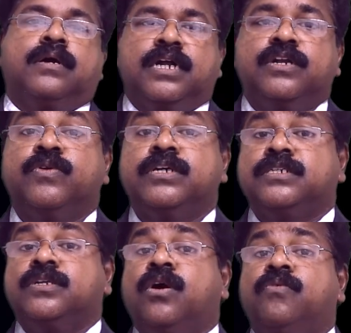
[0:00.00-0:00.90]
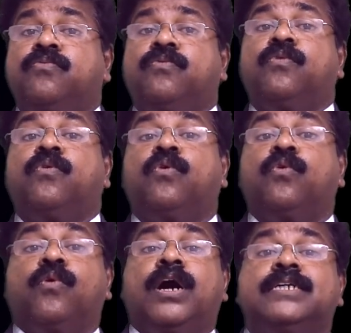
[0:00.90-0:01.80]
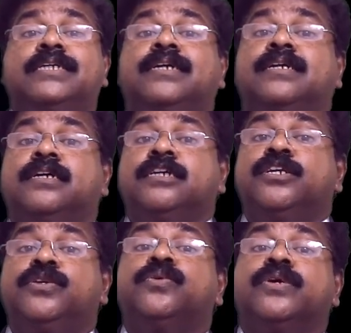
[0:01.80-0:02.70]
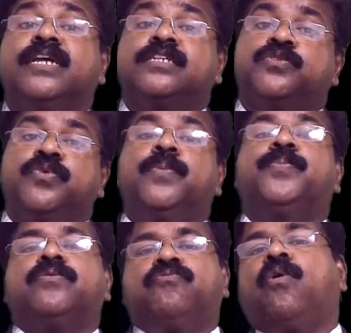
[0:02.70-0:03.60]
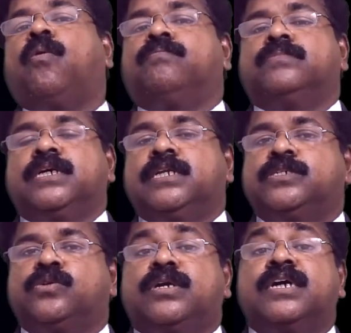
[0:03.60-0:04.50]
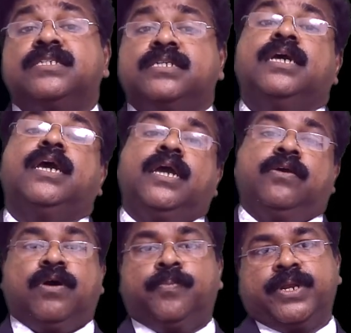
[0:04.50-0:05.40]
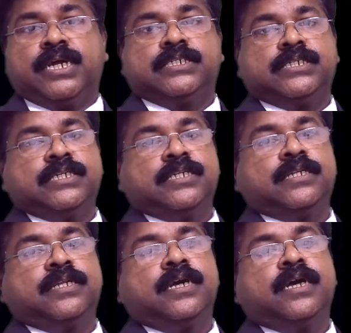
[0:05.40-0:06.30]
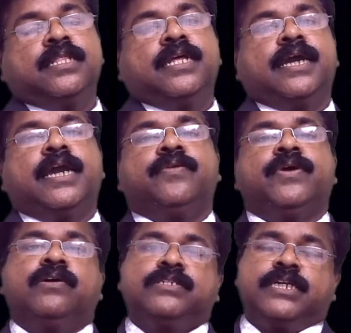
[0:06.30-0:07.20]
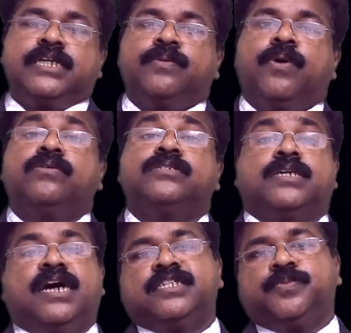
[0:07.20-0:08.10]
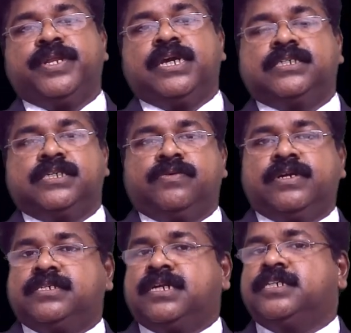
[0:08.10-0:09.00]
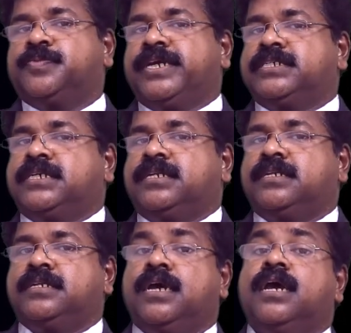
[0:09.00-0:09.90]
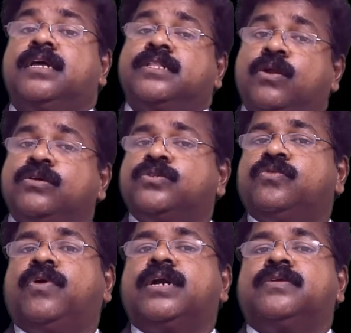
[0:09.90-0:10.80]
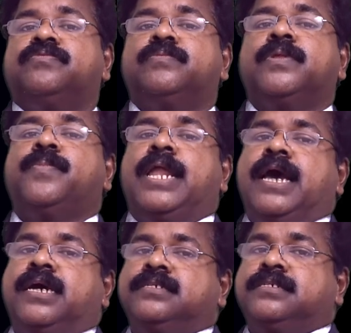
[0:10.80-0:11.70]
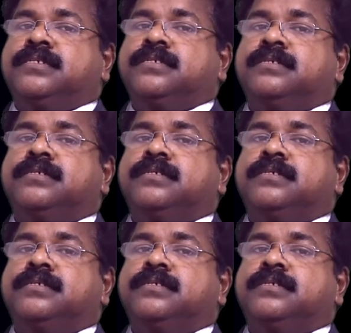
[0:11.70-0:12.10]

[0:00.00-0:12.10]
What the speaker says: conversion of water into its vapor form, that is known as evaporation. Then again we have studied about transpiration. What is transpiration? The loss of water from the plants